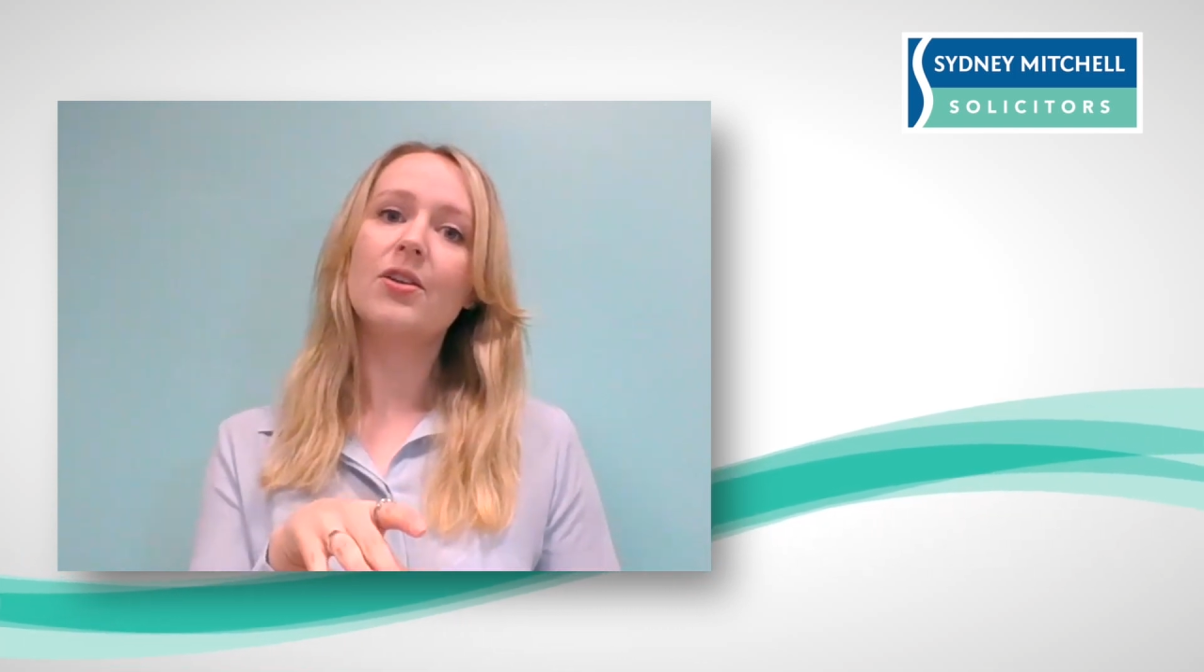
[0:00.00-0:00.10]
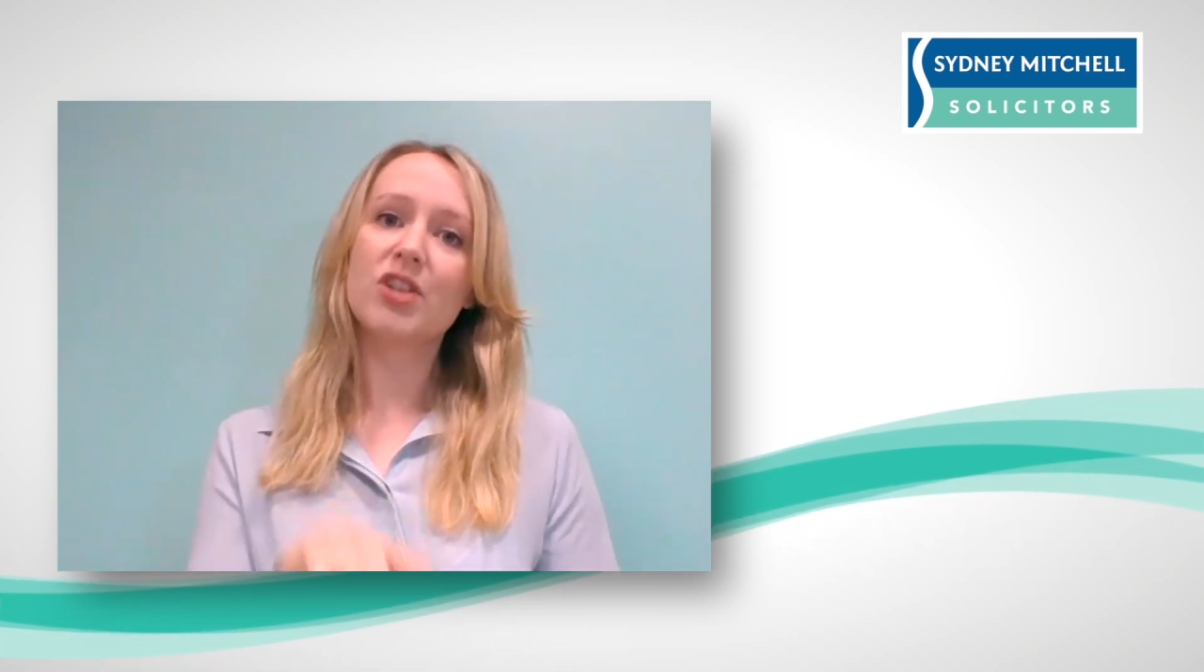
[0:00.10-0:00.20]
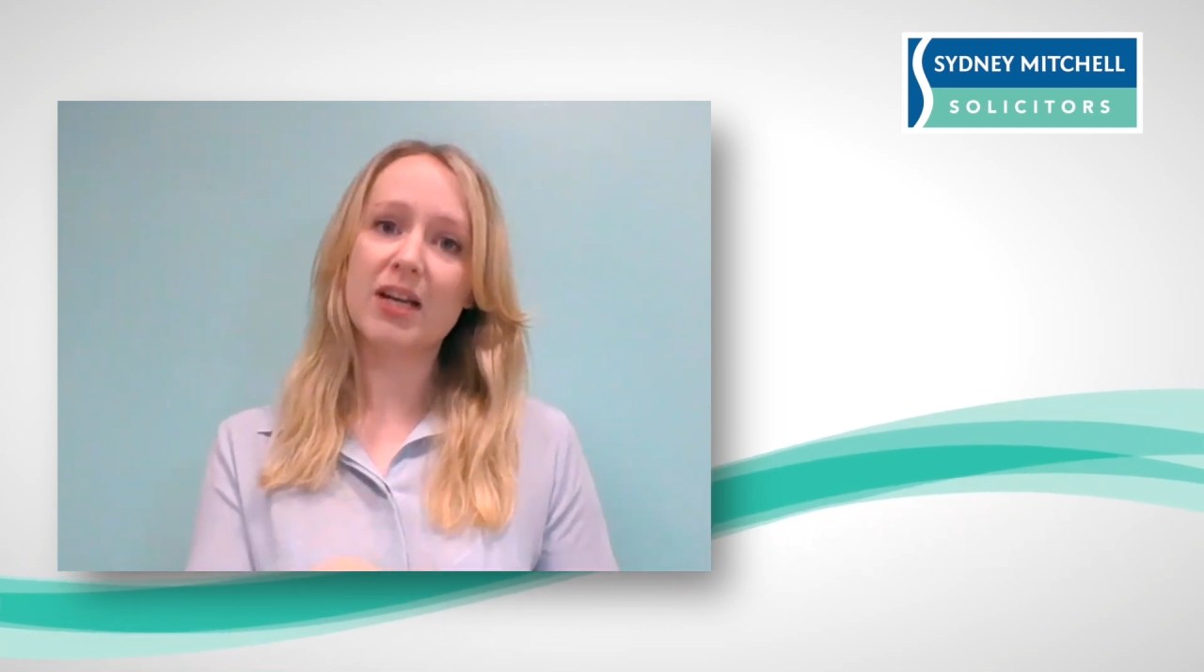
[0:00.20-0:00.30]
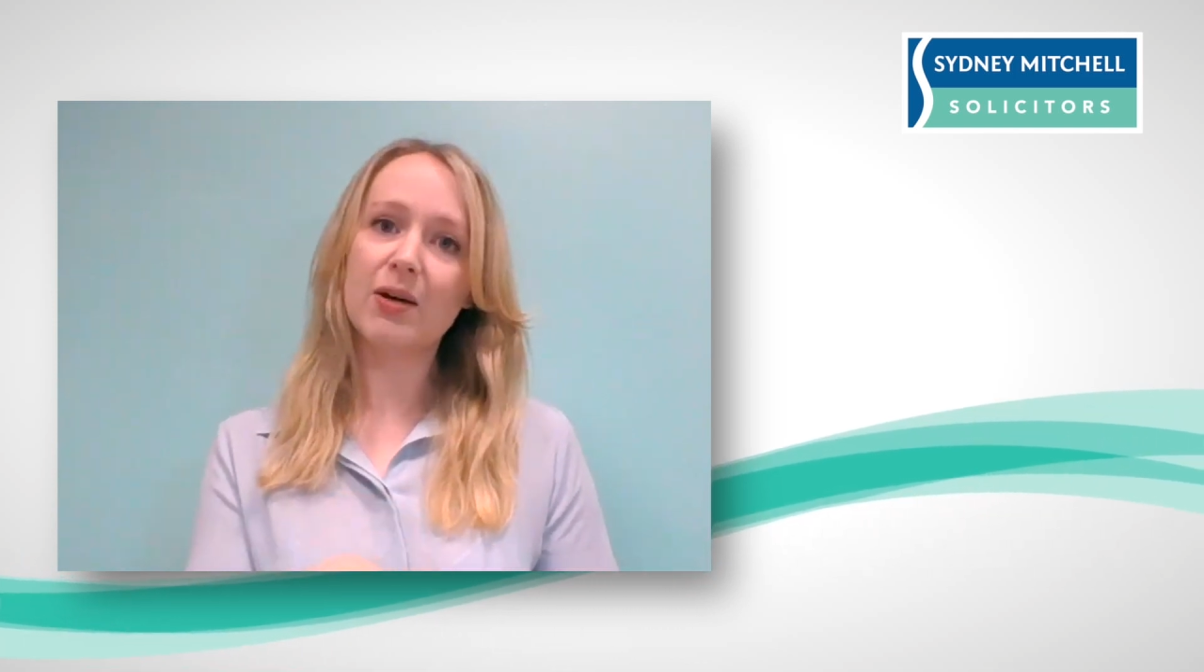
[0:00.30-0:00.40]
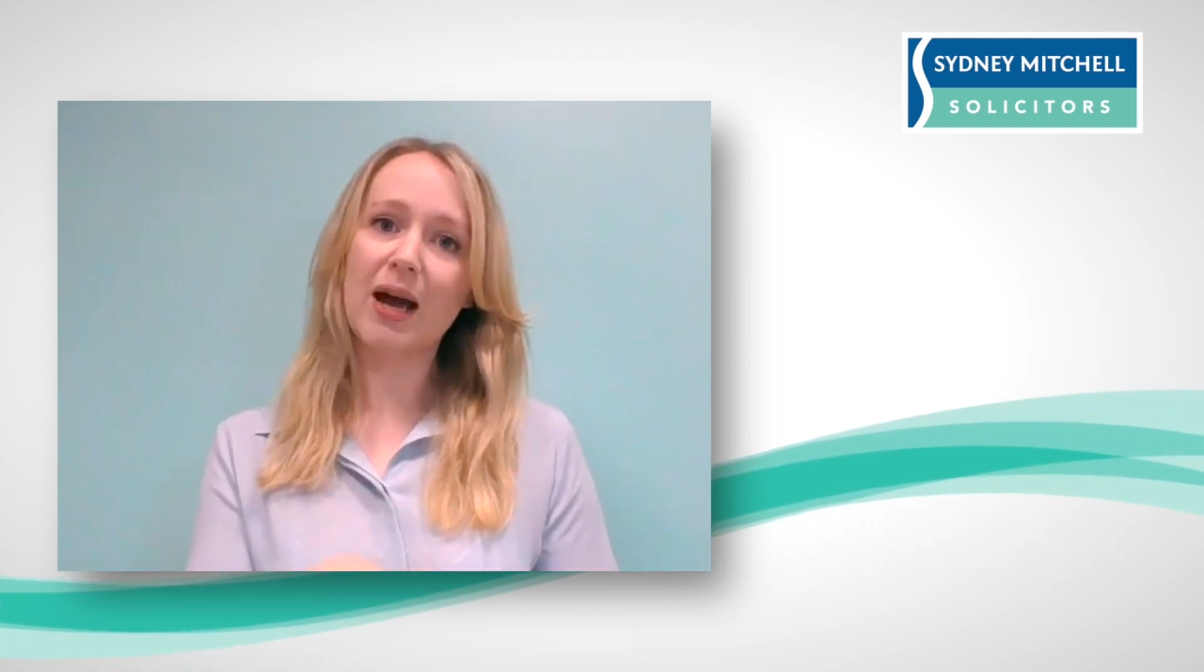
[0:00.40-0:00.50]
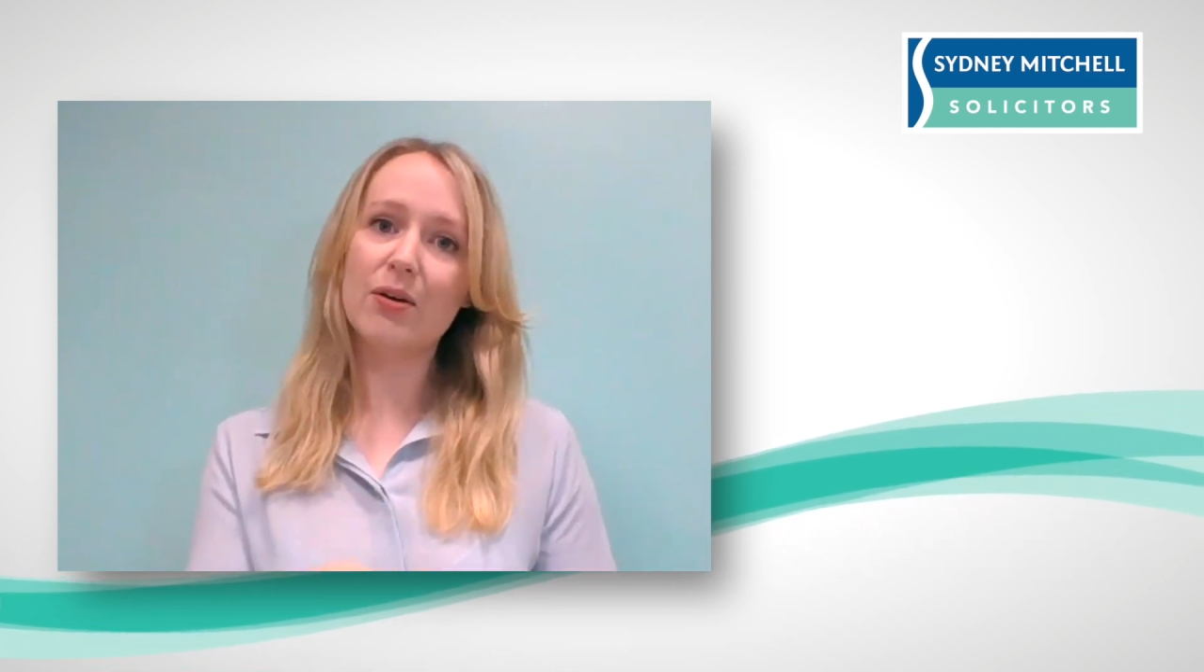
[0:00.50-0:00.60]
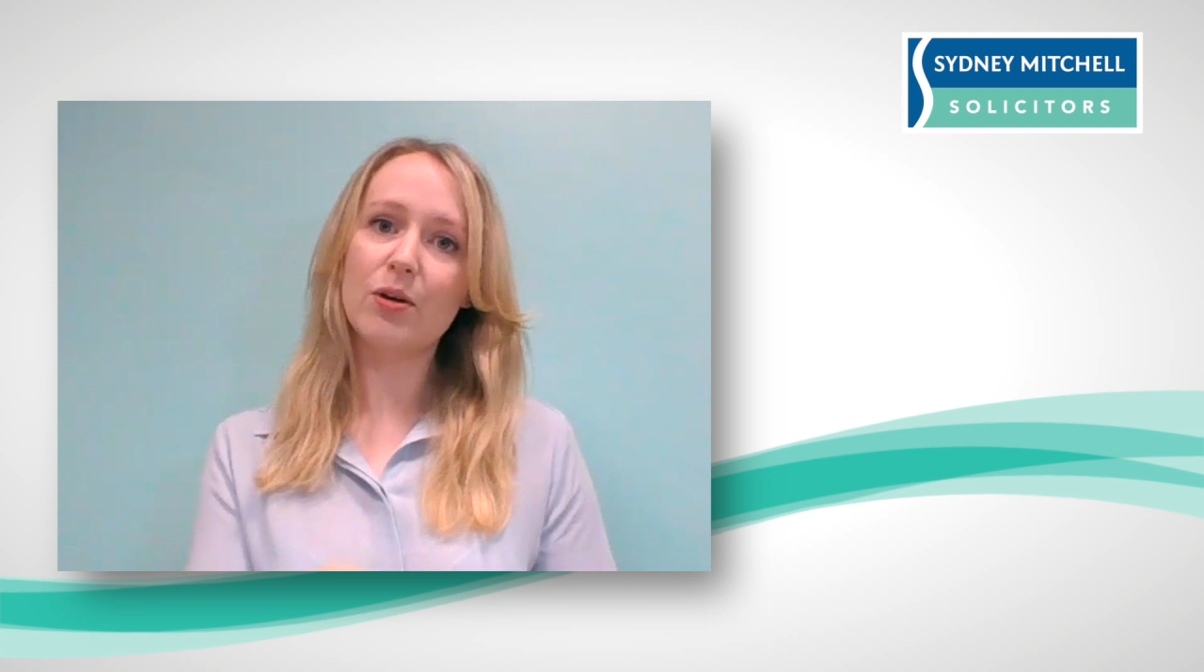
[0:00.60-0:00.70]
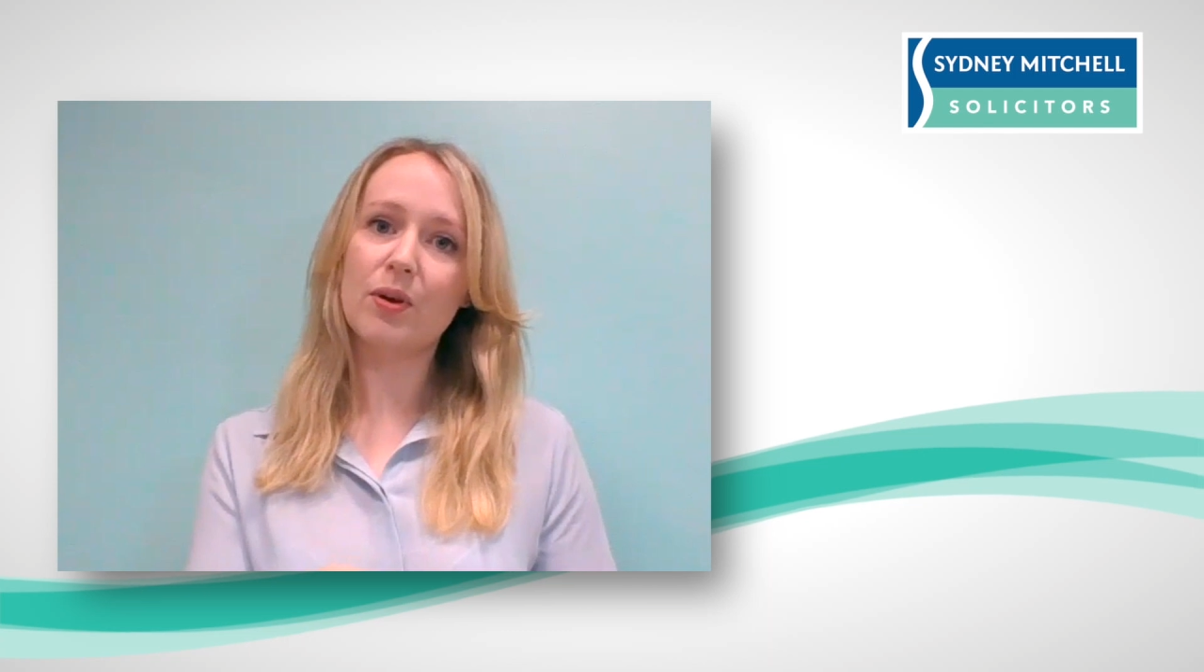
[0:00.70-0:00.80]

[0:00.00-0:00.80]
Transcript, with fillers: check how you